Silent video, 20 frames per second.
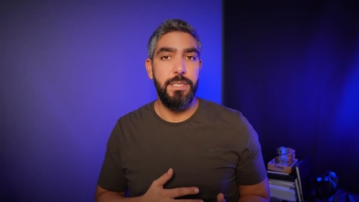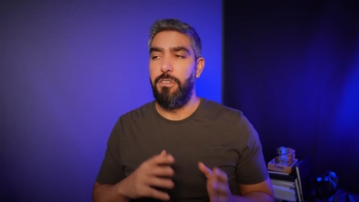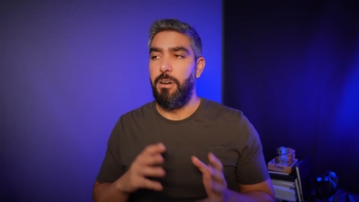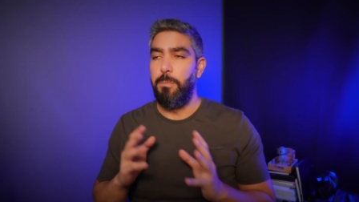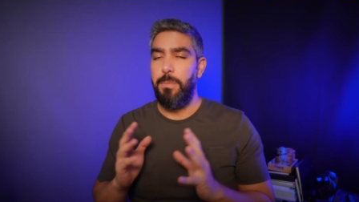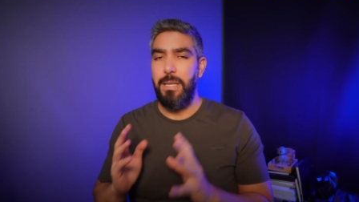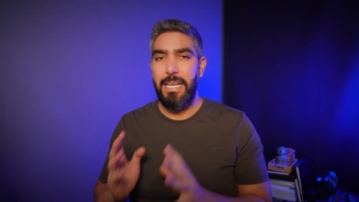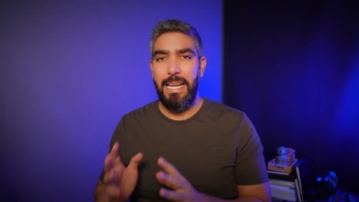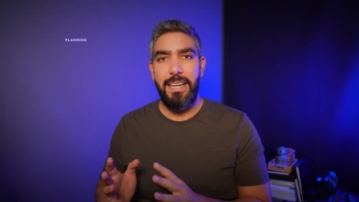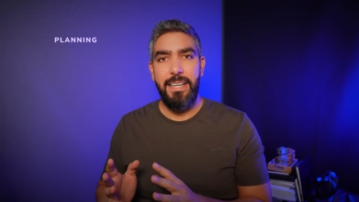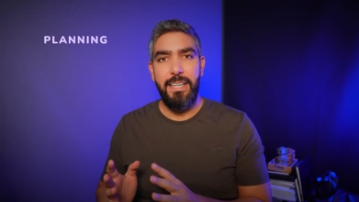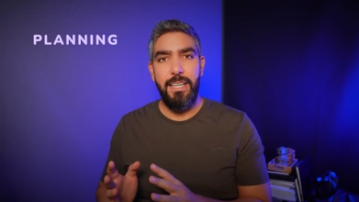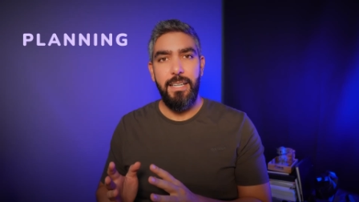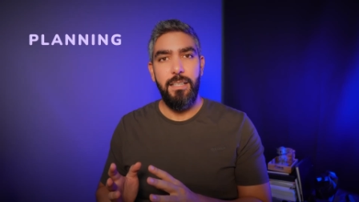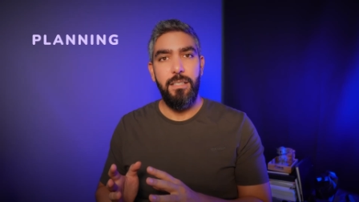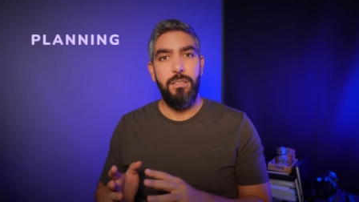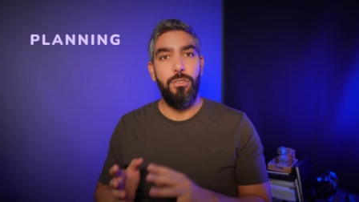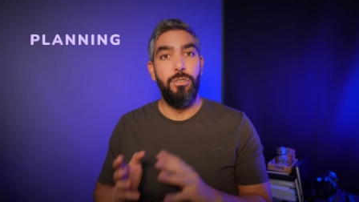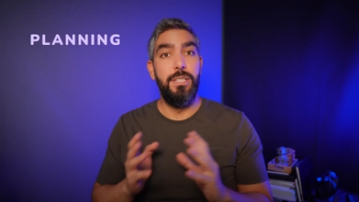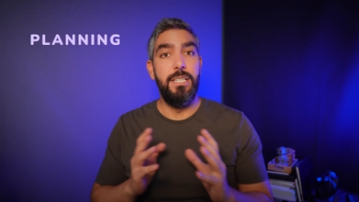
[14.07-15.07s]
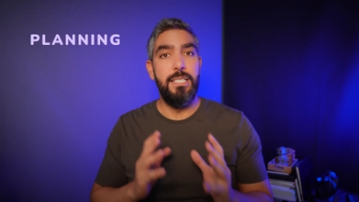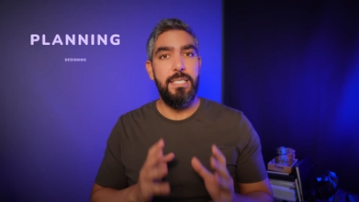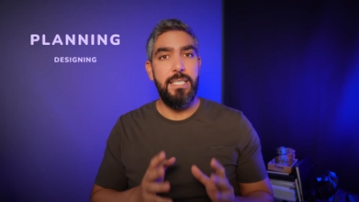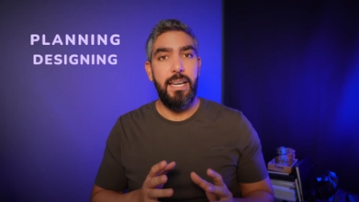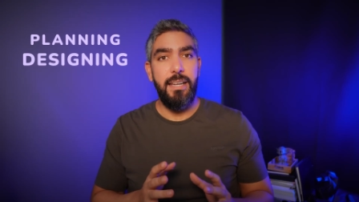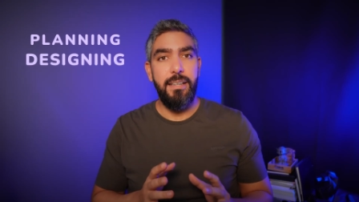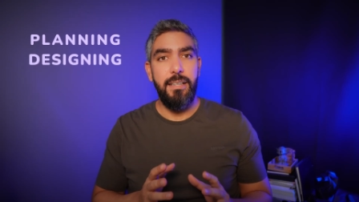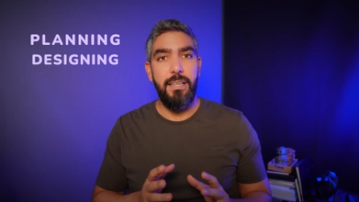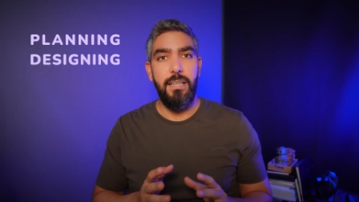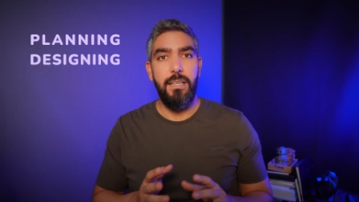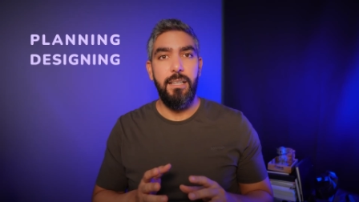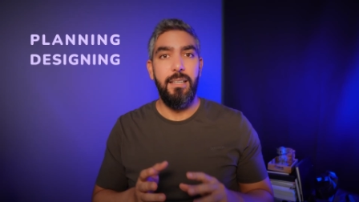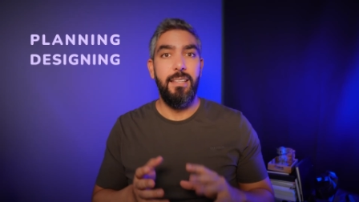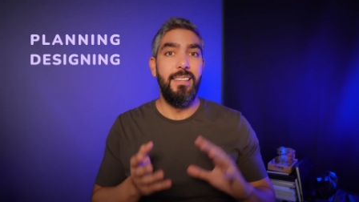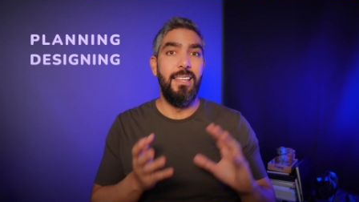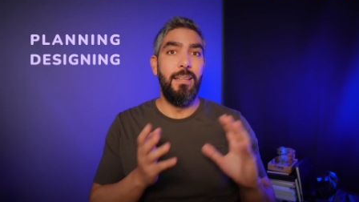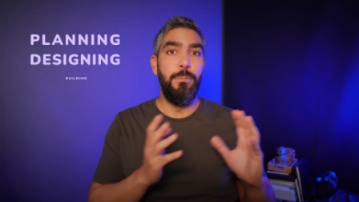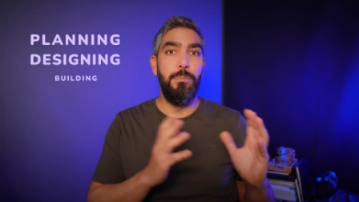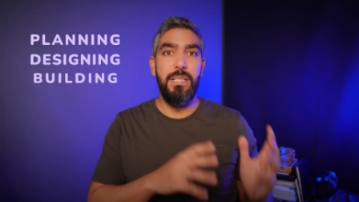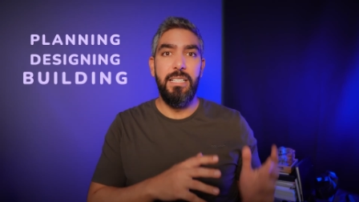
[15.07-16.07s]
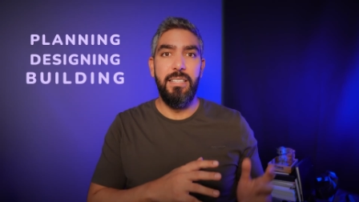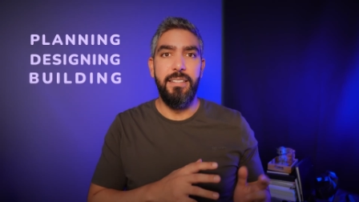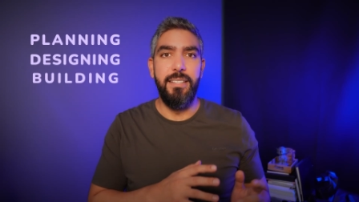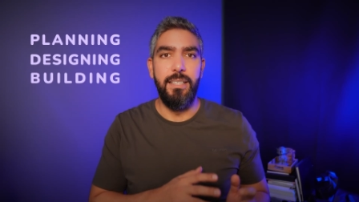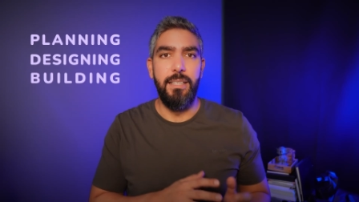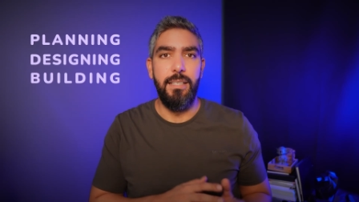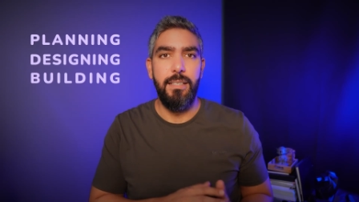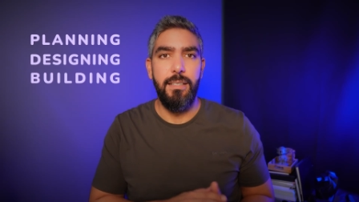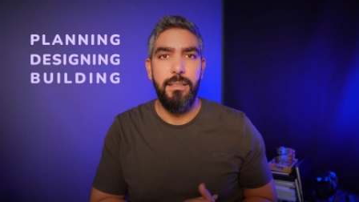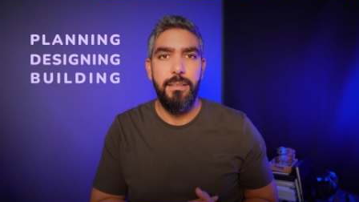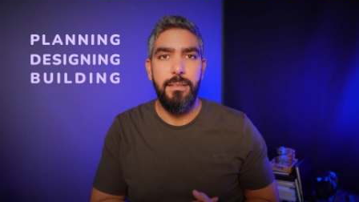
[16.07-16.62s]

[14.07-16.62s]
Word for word: from planning to designing, then building.